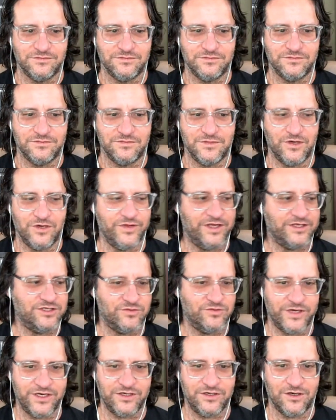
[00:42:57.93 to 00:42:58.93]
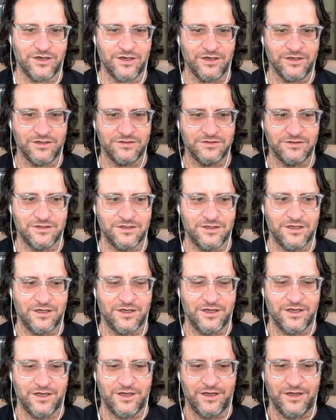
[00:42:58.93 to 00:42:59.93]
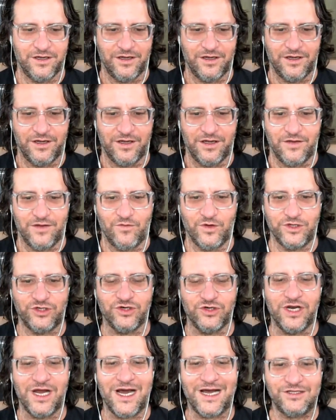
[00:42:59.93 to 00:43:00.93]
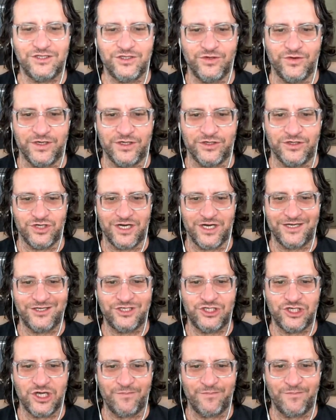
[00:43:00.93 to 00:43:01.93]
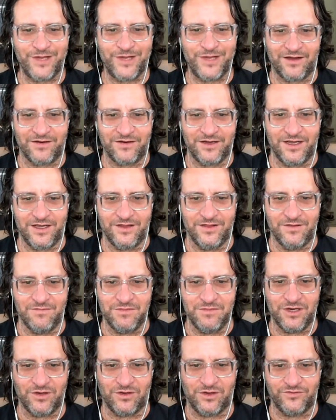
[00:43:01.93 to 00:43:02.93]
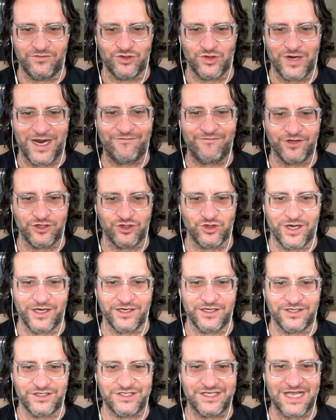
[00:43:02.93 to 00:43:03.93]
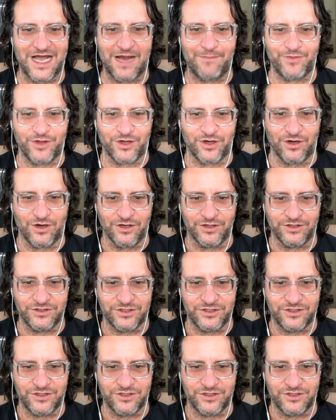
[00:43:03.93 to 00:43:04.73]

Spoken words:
Oh, that's a red car. What you're not doing is you're jumping out in the middle of traffic trying to stop the cars.